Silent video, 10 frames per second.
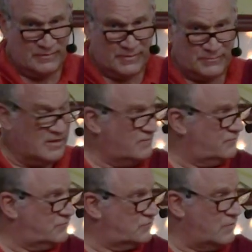Maybe I'll have a
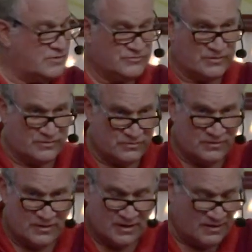few questions.
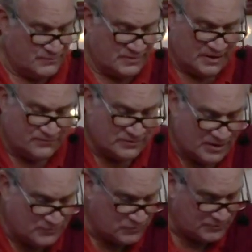I have a
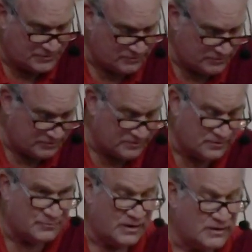lot more material
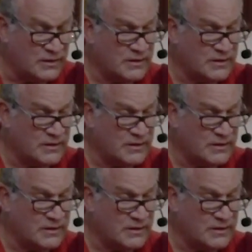here, but